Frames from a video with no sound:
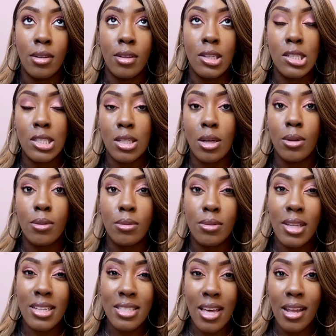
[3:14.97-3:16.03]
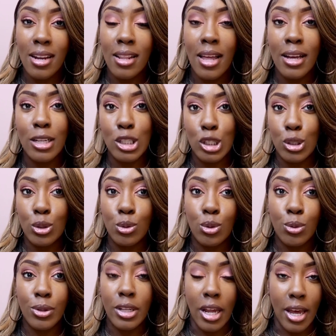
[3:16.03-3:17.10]
So that's kind of like
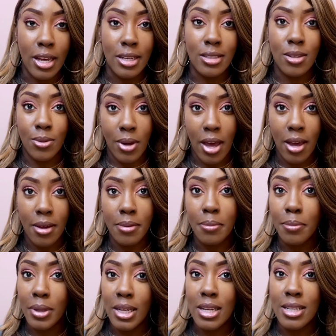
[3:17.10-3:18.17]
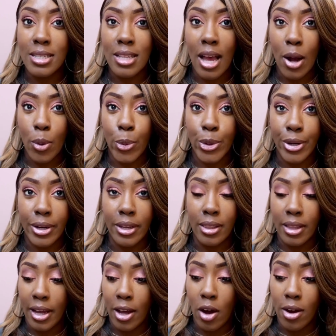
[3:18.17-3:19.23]
2-3 days, okay? Because I ordered it
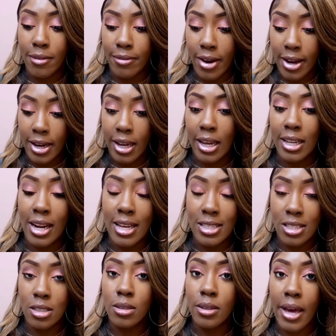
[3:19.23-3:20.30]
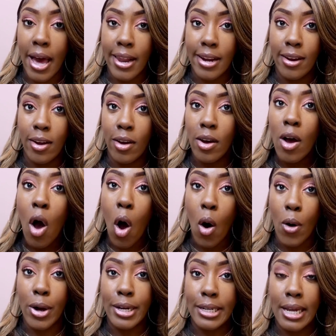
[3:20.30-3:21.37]
late on Friday and I still got it
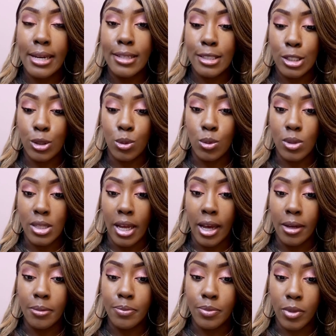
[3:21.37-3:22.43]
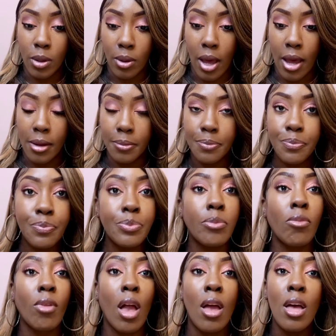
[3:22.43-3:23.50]
on Tuesday, okay?
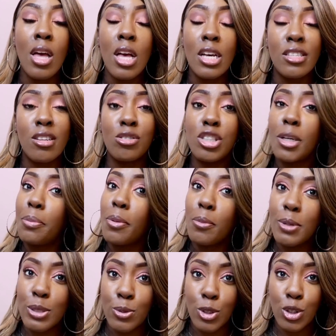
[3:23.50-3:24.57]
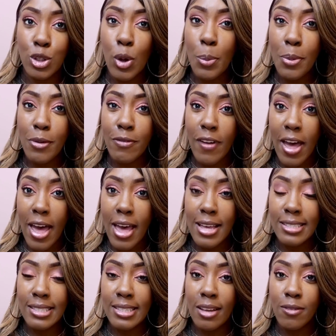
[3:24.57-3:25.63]
So shipping was super
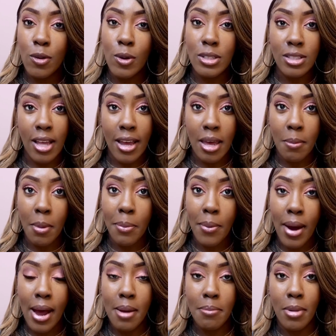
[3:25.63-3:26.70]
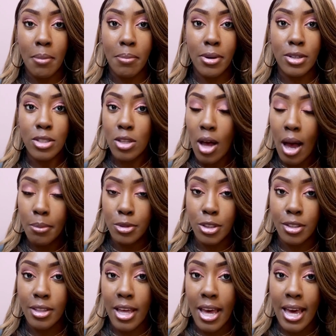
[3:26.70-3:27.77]
fast. Of course, I am a Prime member, so I'm
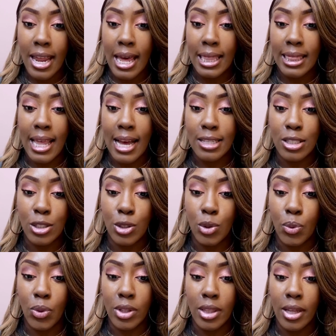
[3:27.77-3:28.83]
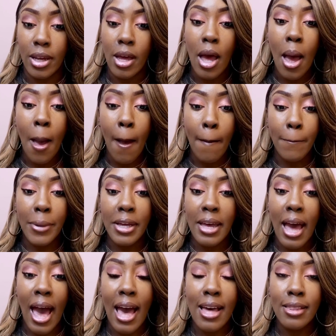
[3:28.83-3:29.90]
sure that had a lot to do with it.
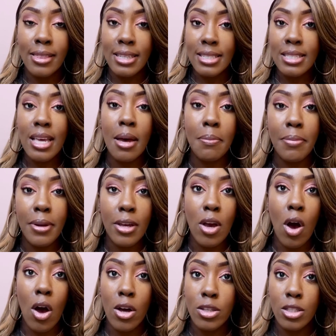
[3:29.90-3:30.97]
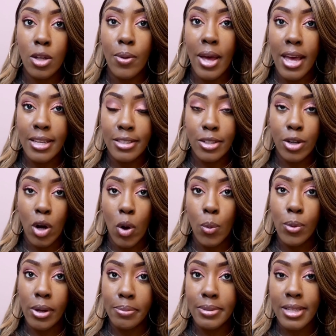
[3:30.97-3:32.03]
But this company also has their own
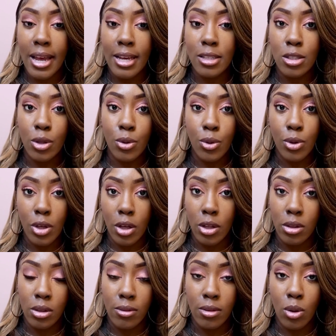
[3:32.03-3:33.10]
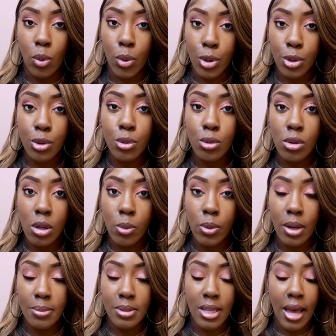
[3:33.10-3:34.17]
website, so you can order through their
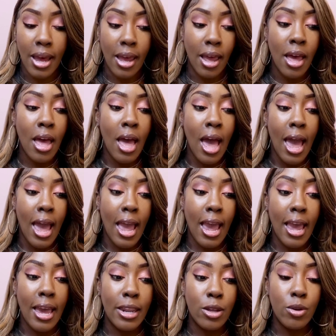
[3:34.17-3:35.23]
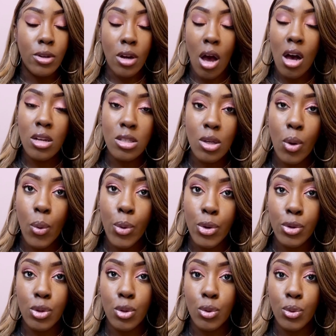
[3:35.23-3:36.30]
website. And you can also
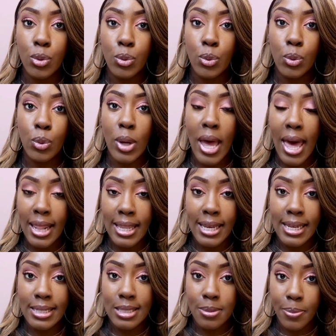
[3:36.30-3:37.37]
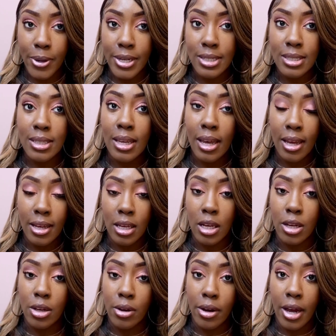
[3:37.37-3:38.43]
order through AliExpress and
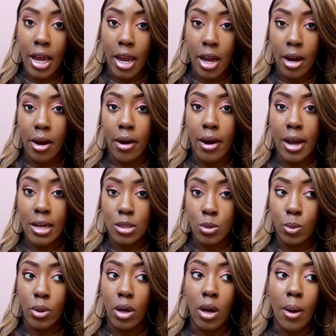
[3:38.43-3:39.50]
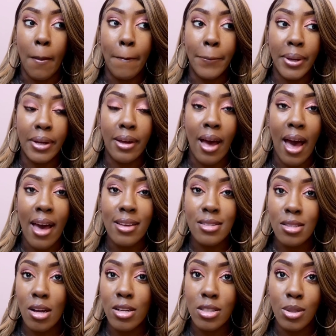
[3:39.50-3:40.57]
get your hair as well. But I
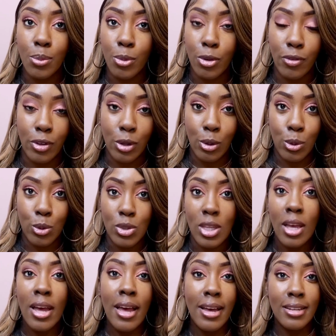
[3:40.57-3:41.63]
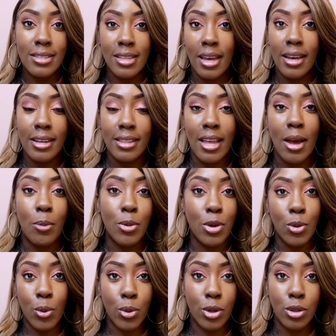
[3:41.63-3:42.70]
saw some reviews saying that when you
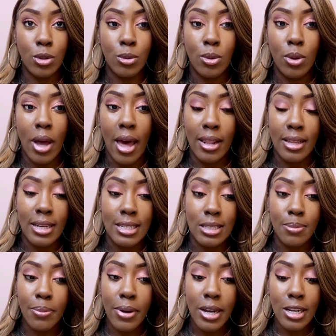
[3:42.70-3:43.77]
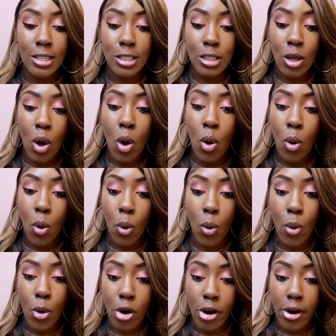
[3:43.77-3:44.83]
order through AliExpress
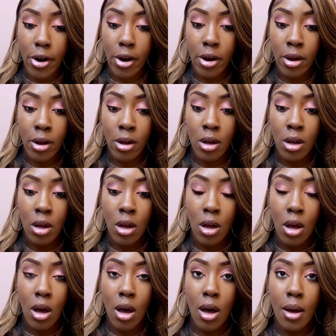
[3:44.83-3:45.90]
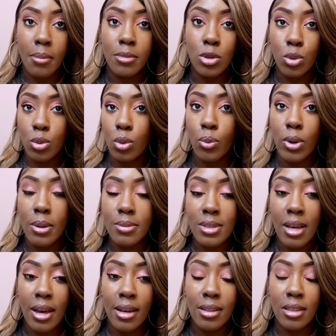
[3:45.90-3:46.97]
or through the
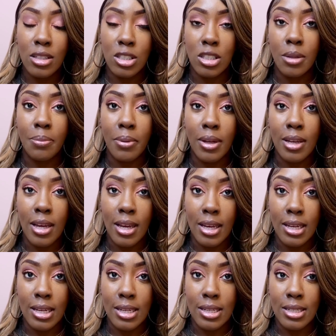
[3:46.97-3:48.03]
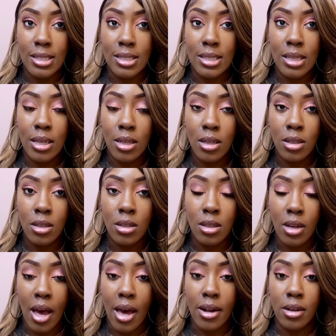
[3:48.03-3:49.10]
website, the shipping is
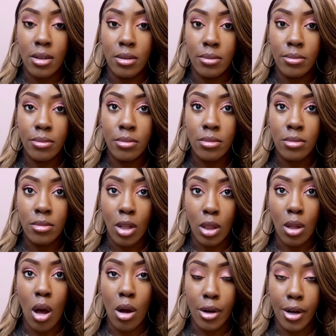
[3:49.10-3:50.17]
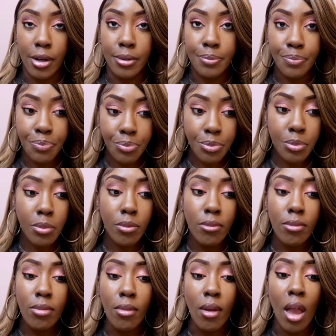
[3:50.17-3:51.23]
kind of longer.
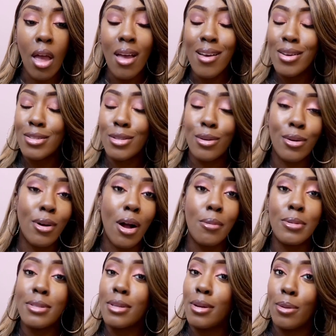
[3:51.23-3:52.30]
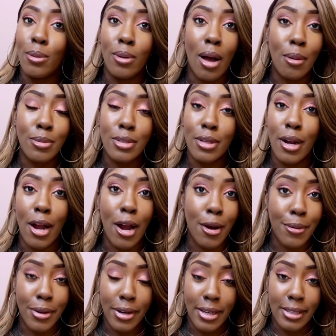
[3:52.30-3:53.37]
So girl, I was in a
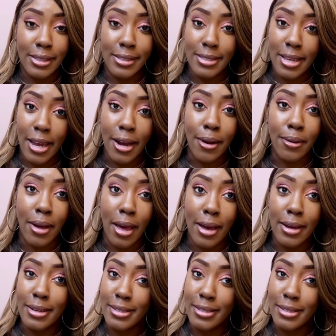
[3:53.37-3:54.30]
hurry to get this hair, okay?